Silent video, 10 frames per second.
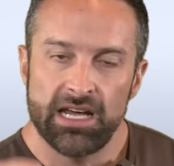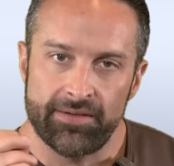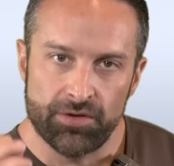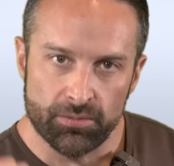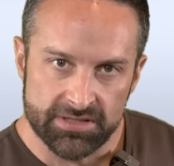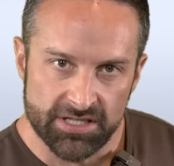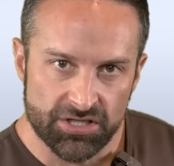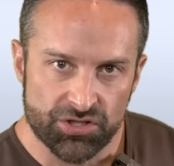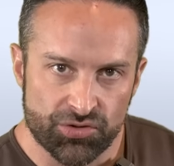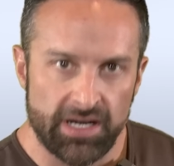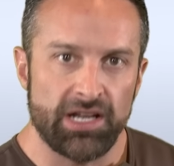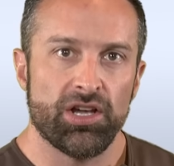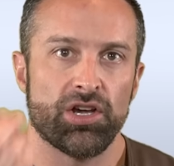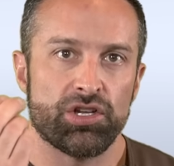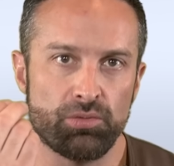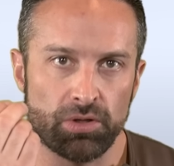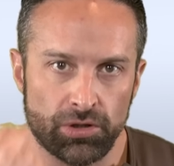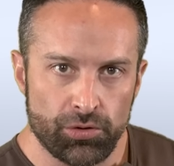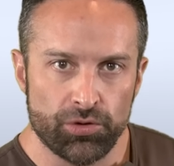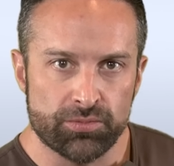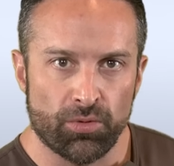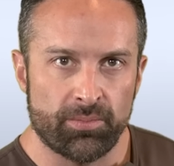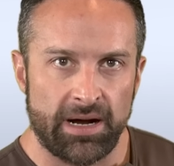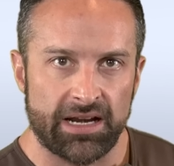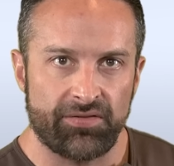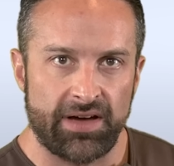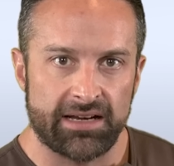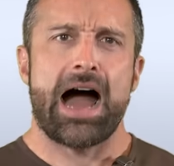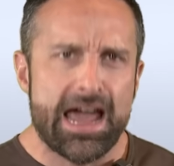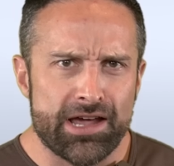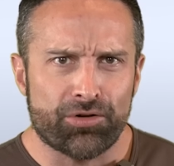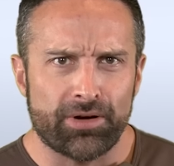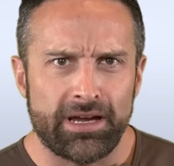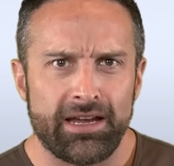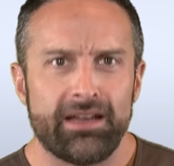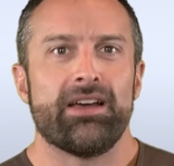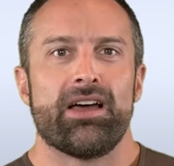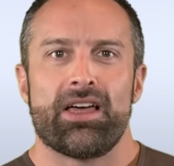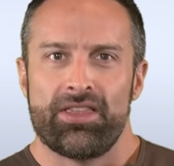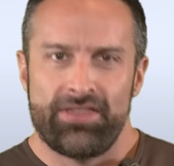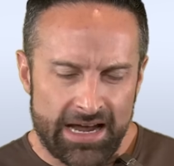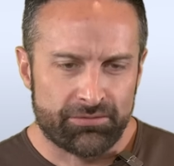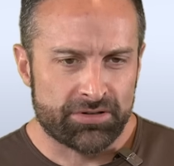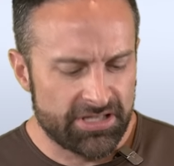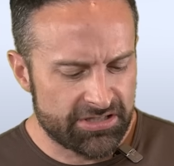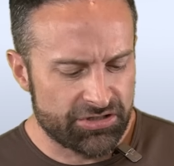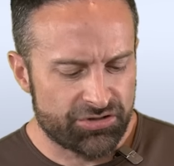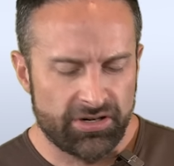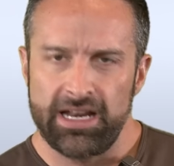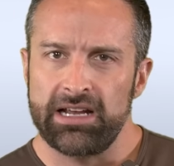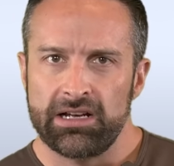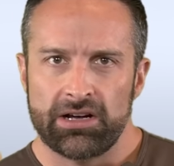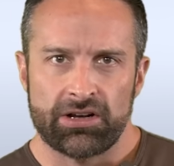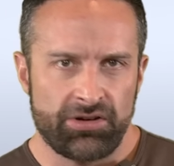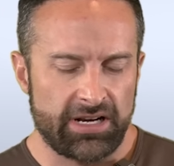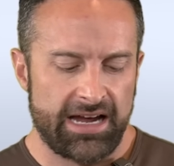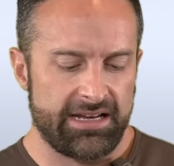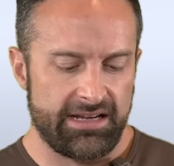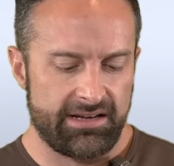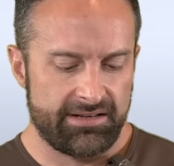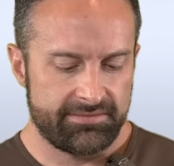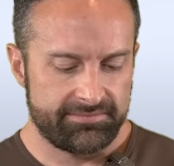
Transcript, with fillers: If you're resistance training, you will lose more body fat. I agree that resistance training, good idea